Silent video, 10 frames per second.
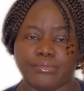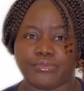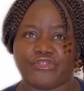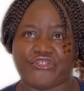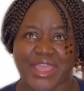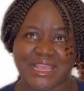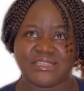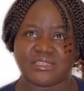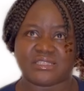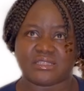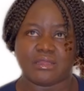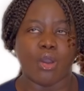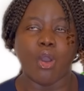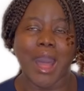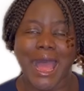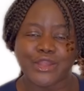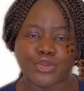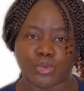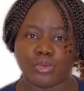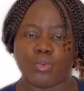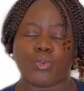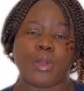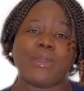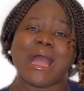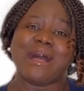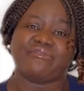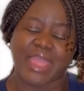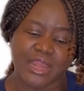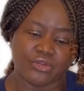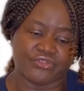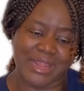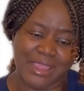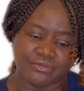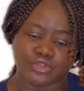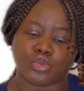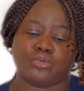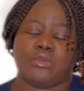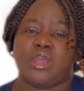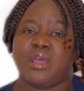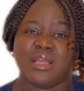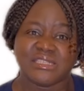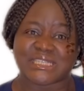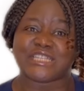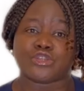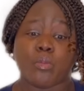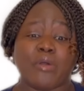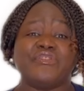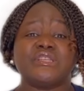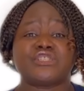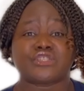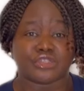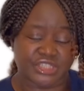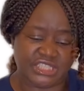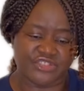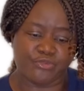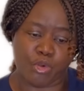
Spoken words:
face or handle when we have end of life. So these are some of the suggestive